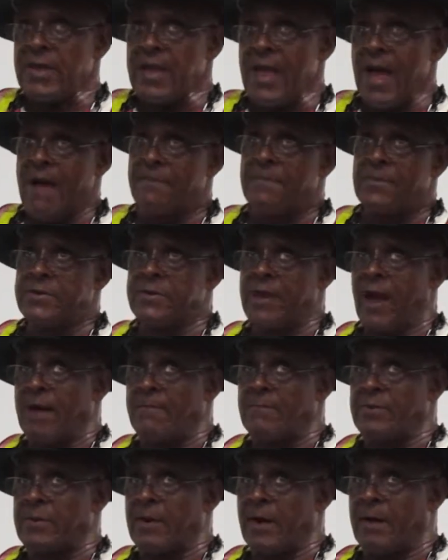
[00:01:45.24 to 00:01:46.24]

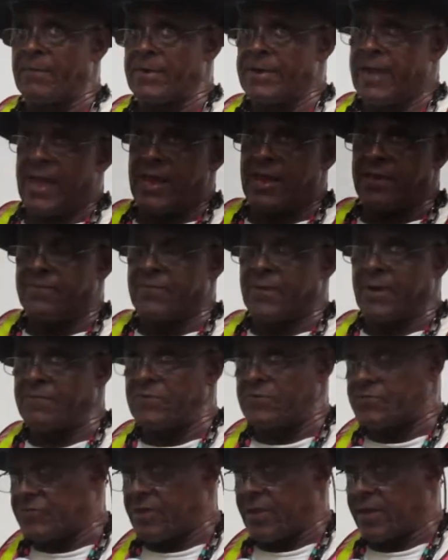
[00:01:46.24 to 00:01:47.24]
I'm a native of
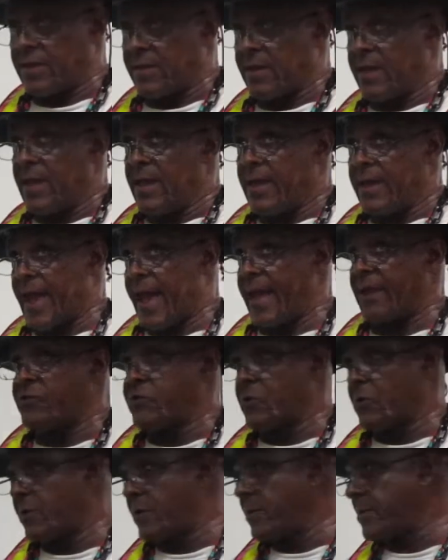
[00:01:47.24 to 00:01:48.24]
the city,
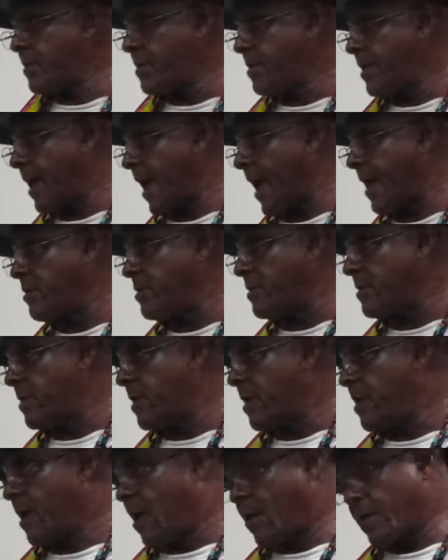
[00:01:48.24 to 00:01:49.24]

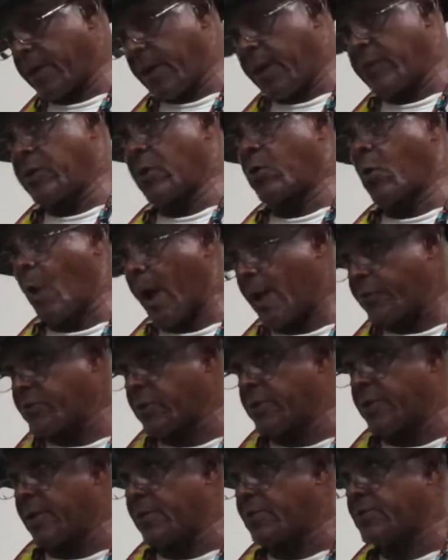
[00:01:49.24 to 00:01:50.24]
Okay, the
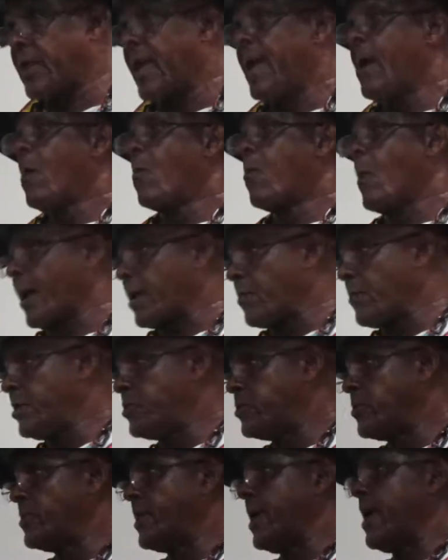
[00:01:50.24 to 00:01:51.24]
question is, what can
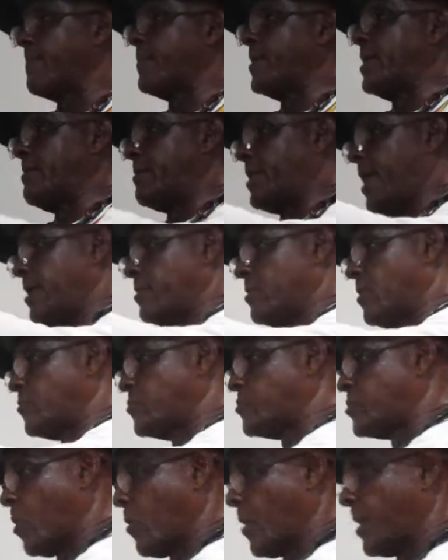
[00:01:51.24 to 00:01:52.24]
we do to help eliminate
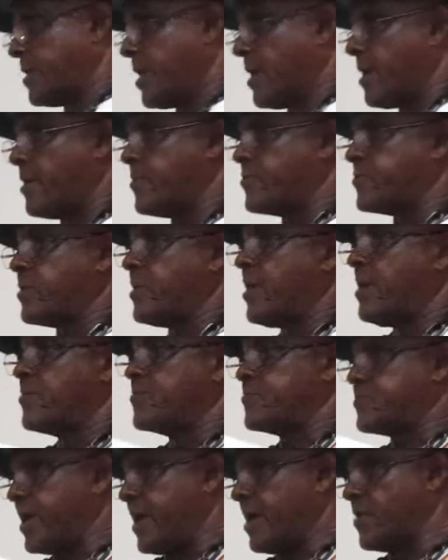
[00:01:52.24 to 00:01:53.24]
those toy guns
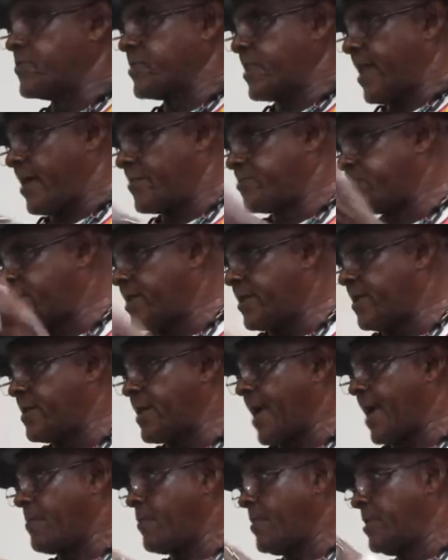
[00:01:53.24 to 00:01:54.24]
sales in our city,
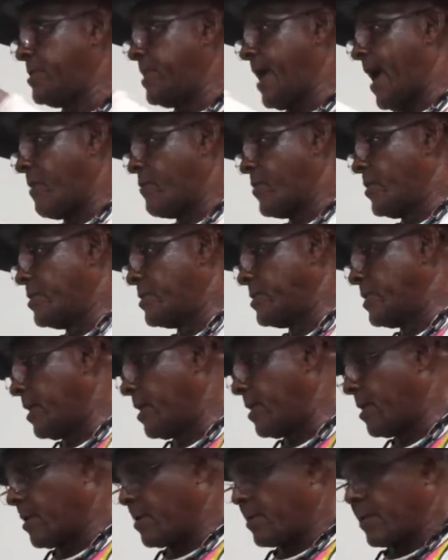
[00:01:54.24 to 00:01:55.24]
like we got rid of
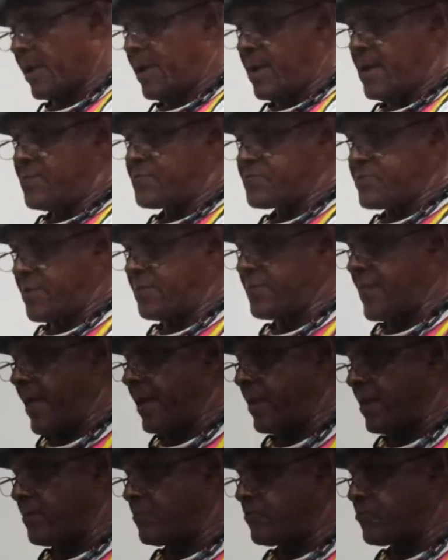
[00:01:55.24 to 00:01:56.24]
the
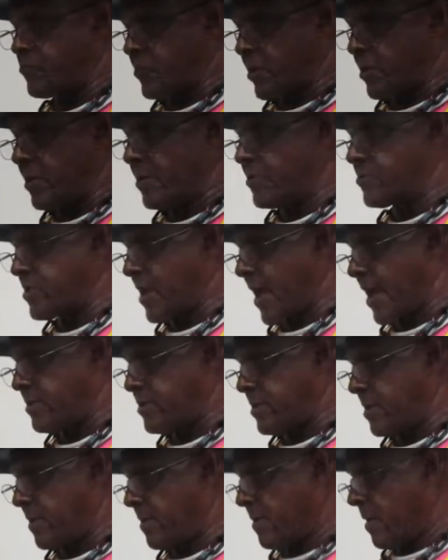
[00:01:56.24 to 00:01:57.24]
synthetic drugs,
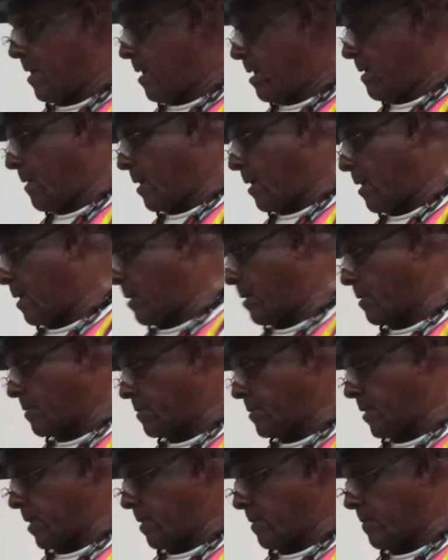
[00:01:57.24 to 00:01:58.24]
like
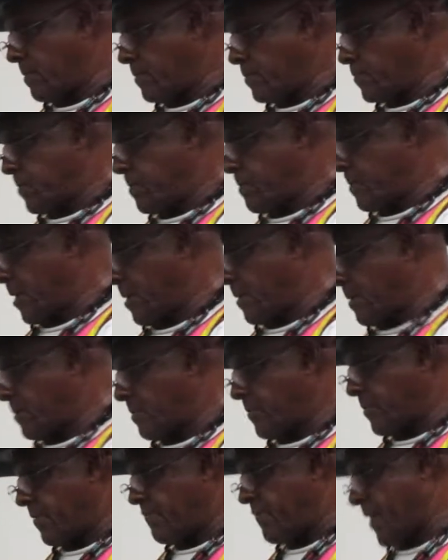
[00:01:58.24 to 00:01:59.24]
the
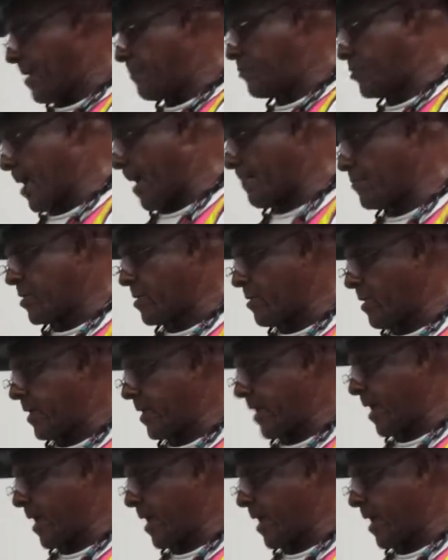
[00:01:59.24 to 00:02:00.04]
vape shops and all the